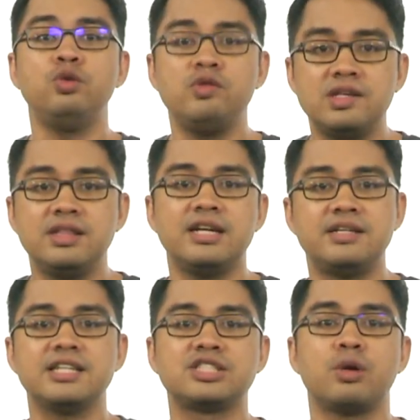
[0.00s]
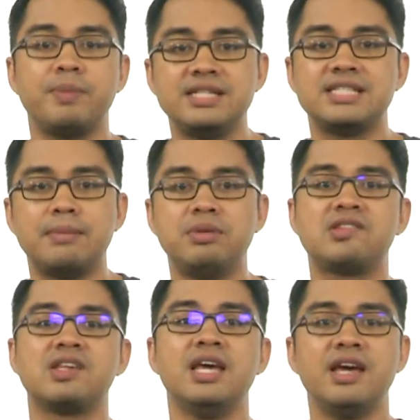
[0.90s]
using their desktop and
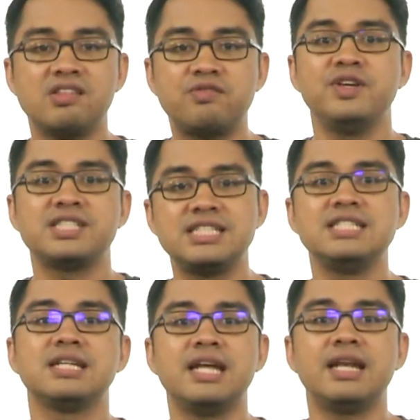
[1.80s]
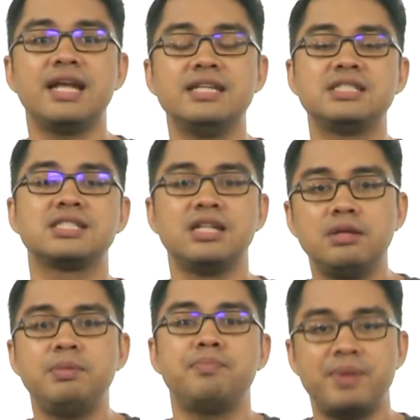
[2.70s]
tablets, as fixed internet lines is a
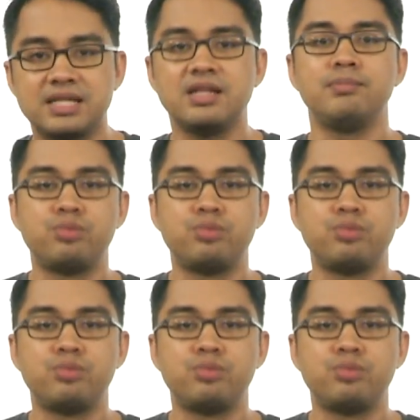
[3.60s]
little bit better than